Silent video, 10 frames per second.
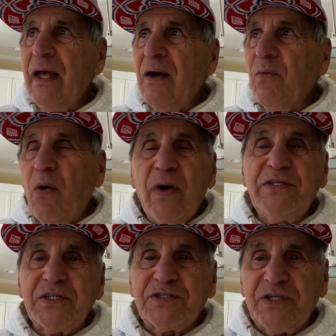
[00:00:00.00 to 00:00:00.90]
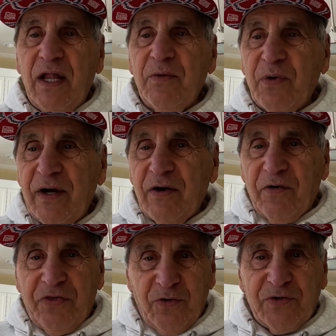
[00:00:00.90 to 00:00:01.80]
Well, we just celebrated our
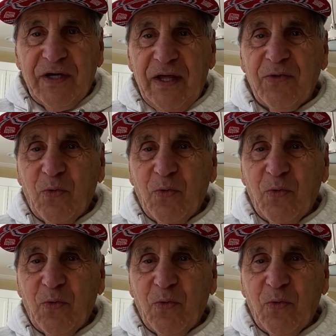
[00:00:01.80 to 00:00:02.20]
13th